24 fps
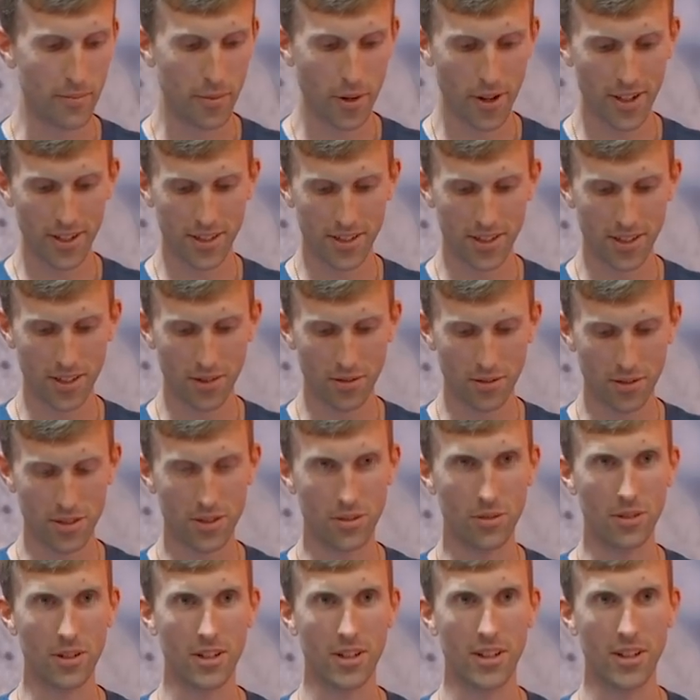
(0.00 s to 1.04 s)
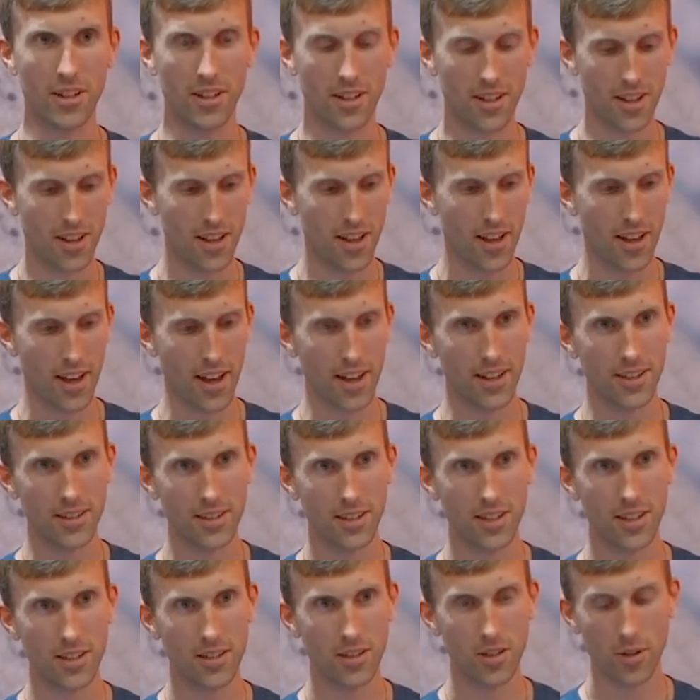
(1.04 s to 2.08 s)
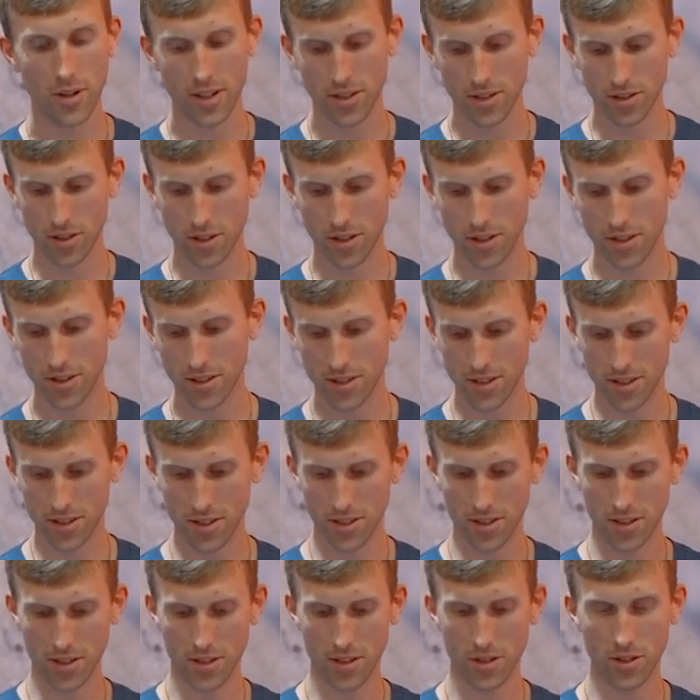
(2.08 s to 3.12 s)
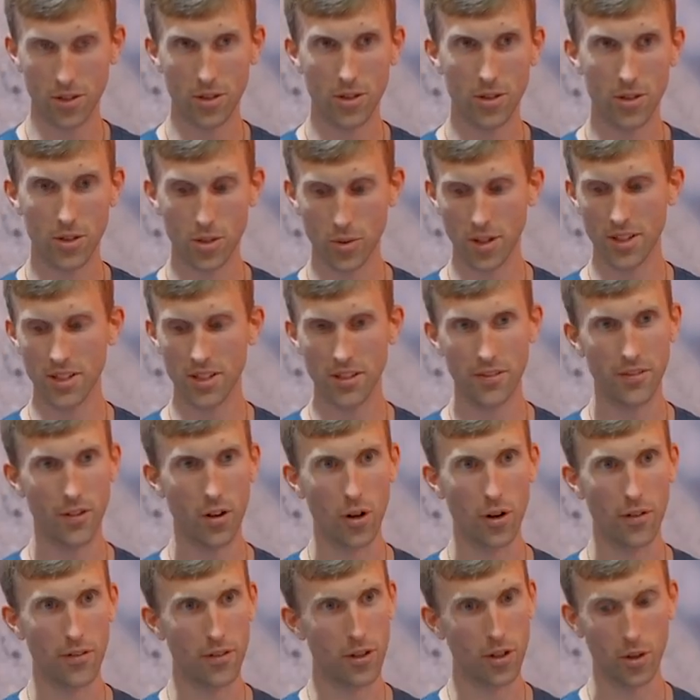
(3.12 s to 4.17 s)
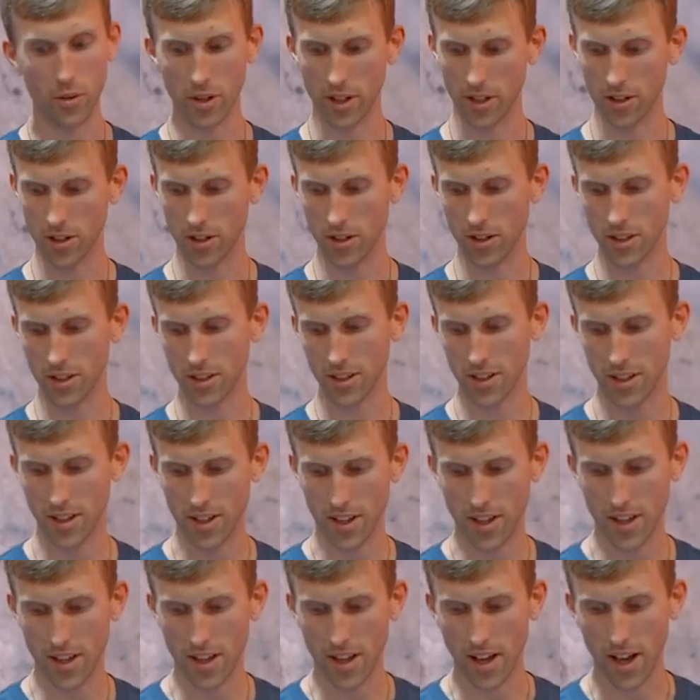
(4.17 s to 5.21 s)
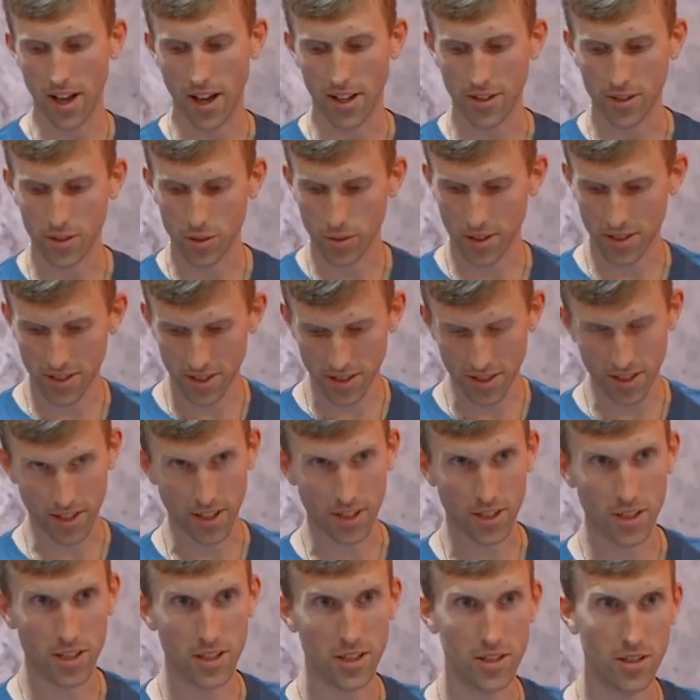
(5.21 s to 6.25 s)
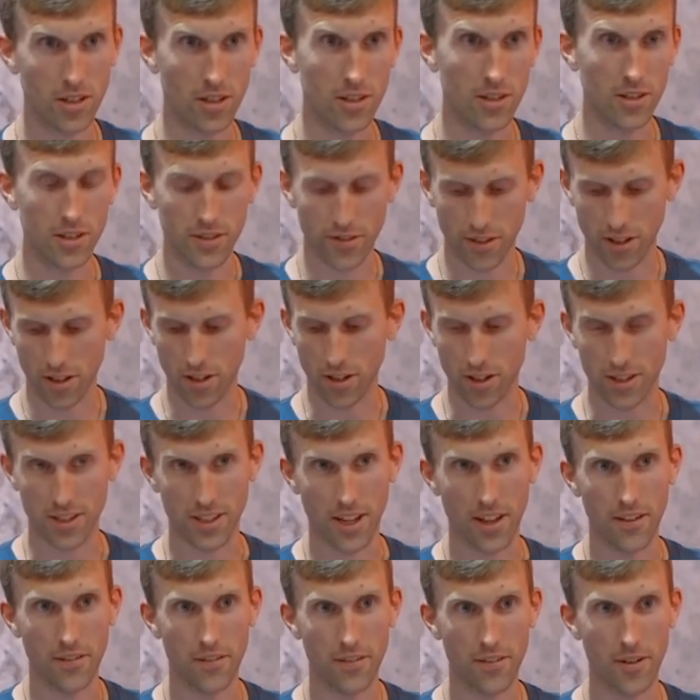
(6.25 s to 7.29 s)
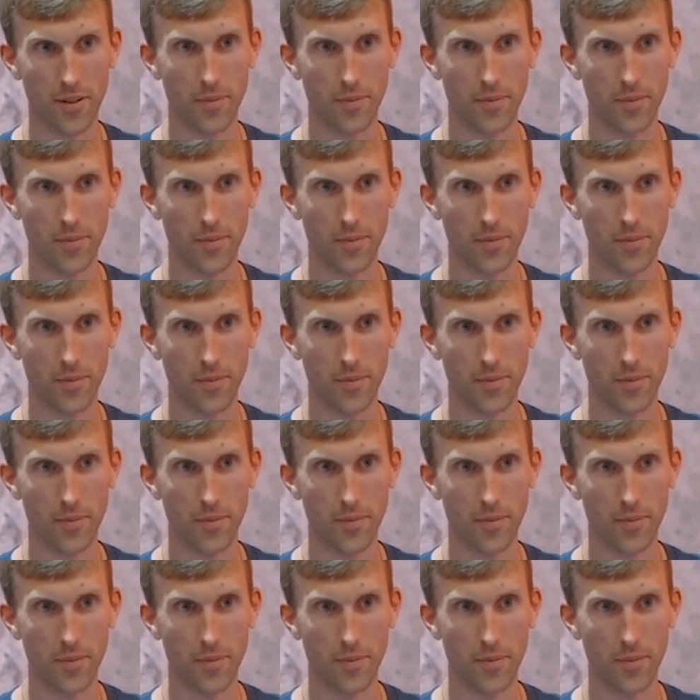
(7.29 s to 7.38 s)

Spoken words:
of pricing, we're talking at $18, 24 for the quick lock, and $26 for the lock safe.